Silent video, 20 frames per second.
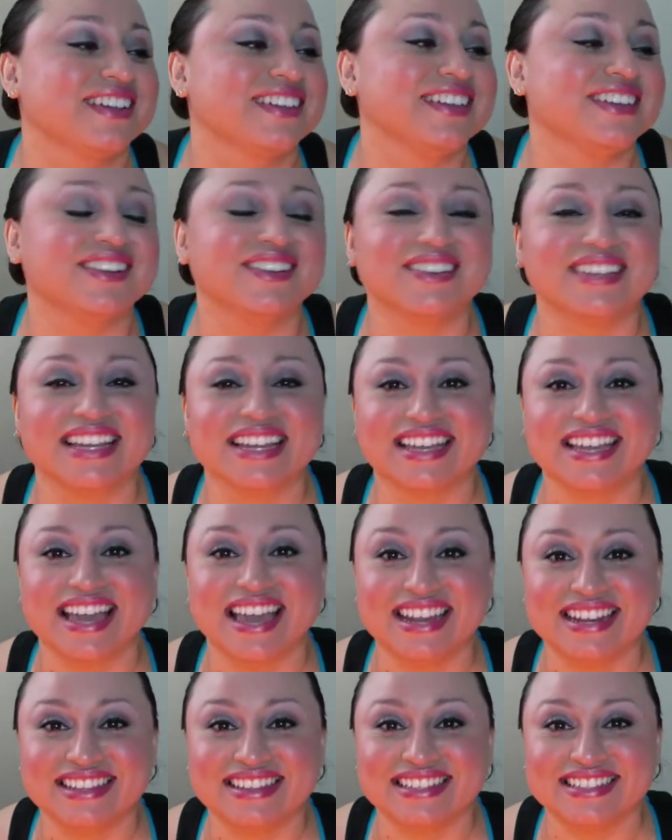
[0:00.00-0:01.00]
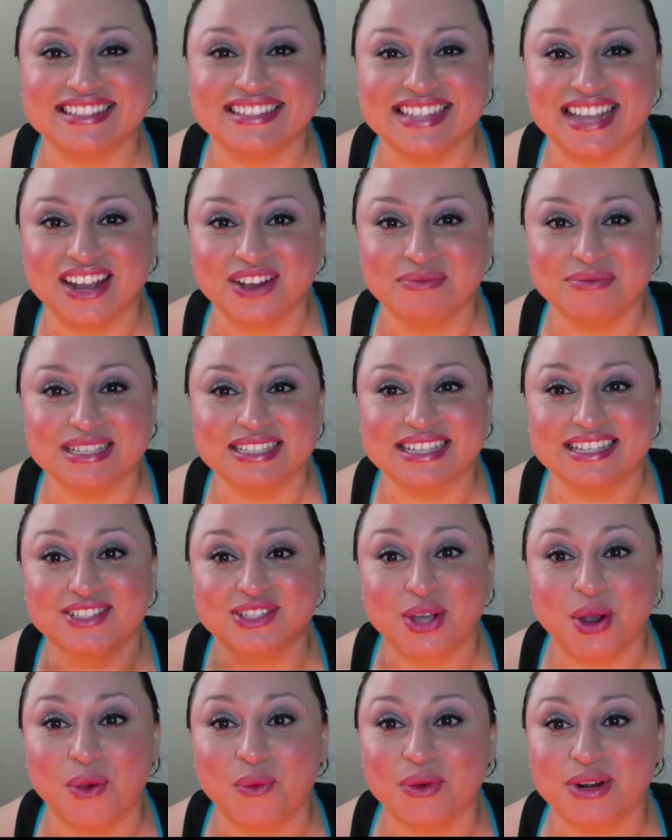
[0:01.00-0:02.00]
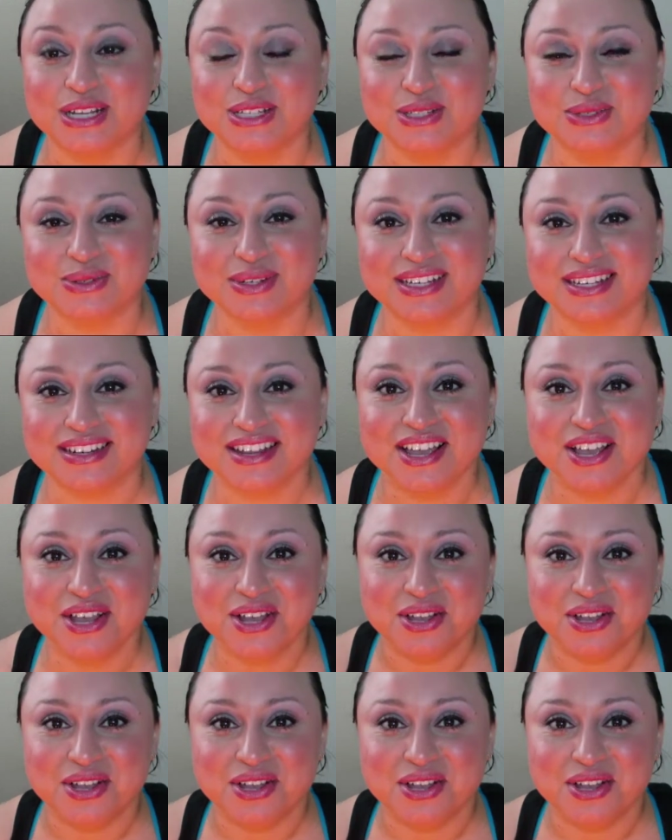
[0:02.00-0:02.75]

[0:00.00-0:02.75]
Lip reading: you know, like edit this down because I don't want to do it